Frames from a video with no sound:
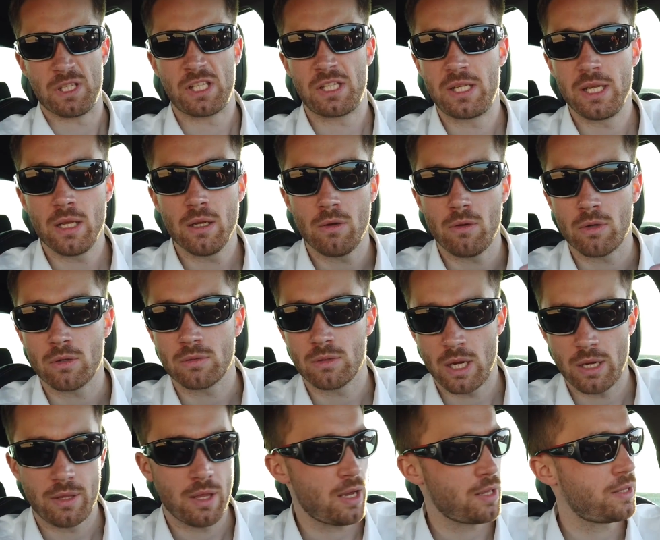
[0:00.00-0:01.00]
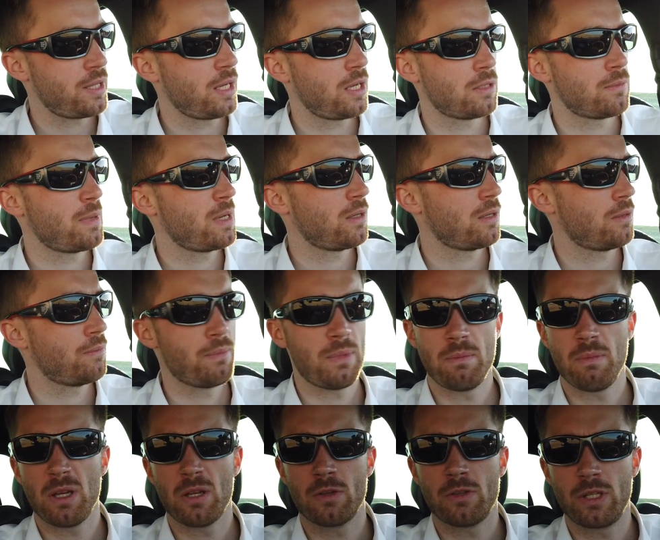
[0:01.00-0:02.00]
steel, or I think it's
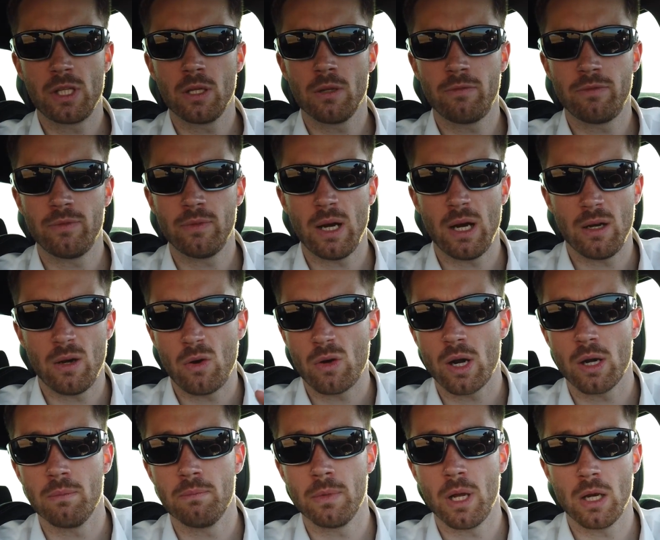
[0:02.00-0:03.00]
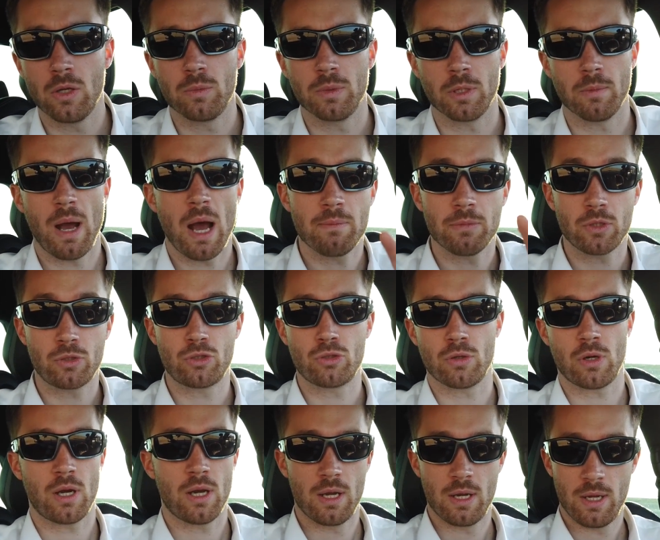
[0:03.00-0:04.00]
made of steel or aluminum. I'm not
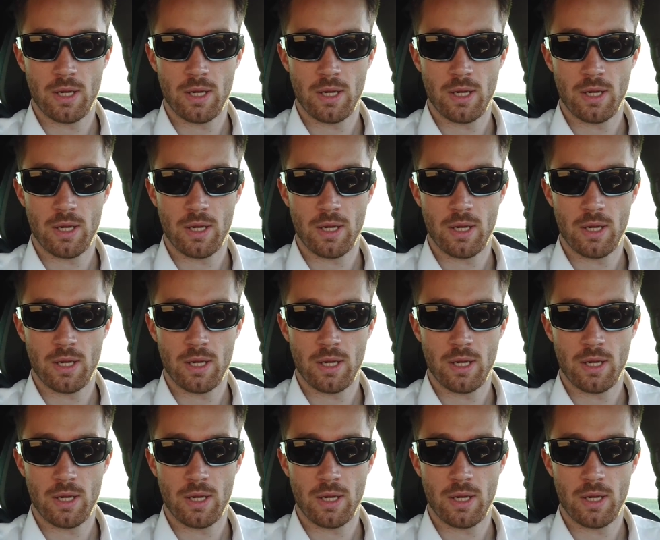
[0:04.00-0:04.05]
sure.